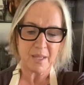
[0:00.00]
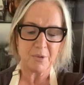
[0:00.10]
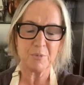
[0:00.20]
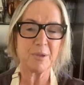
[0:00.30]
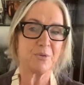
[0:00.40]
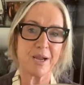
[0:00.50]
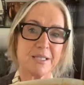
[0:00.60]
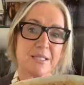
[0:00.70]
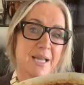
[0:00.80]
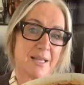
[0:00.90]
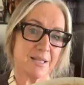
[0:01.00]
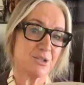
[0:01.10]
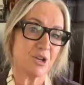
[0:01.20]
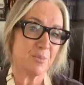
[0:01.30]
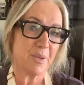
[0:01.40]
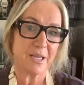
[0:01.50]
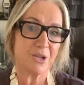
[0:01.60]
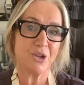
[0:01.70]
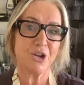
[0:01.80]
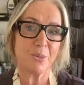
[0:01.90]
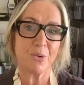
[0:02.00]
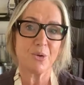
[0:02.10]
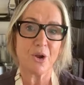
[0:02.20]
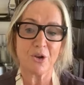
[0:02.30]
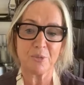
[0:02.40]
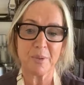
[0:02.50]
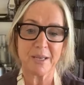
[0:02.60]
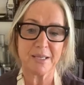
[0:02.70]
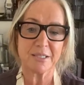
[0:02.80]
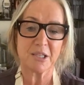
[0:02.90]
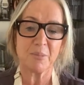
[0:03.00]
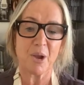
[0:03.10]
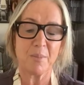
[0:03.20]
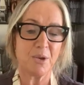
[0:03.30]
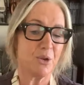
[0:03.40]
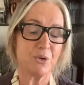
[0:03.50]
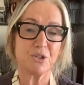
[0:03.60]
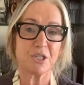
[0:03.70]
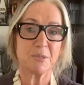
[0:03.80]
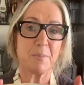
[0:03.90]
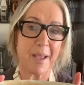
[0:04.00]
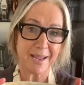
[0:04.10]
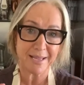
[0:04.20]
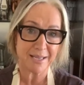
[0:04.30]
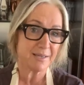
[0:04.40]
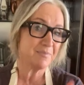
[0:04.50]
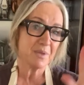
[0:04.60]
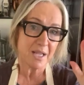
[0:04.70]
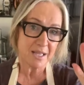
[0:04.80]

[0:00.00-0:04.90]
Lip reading: It would be great to take this on a picnic. We're all going on picnics at the moment. You could just bake it,